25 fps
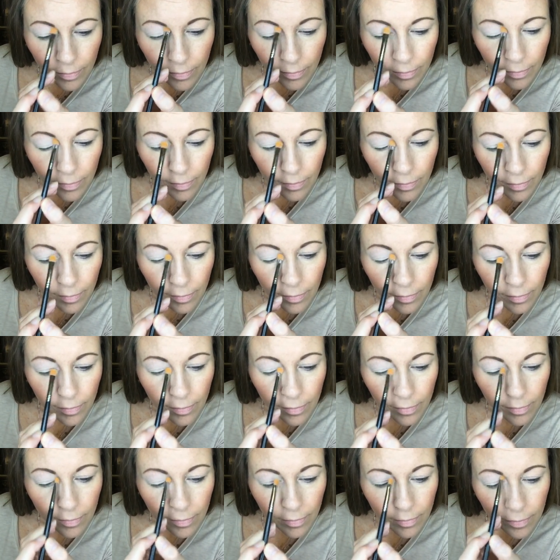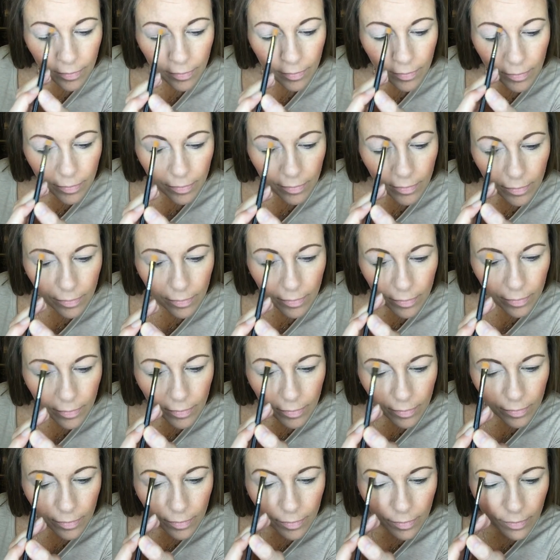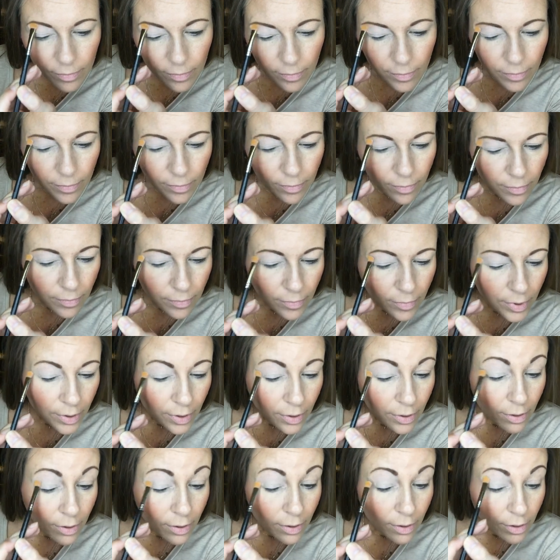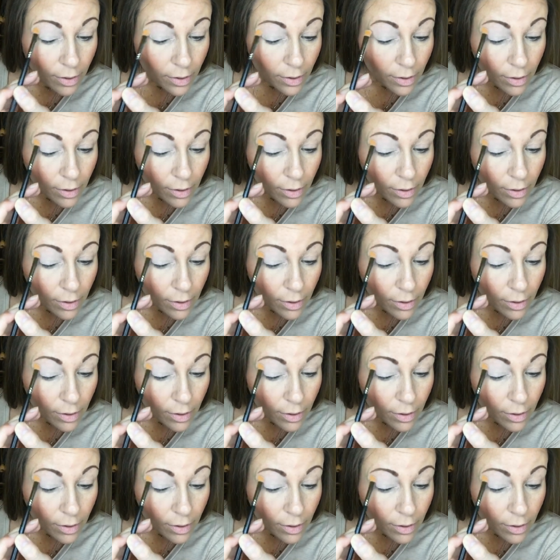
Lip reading: Nothing is said.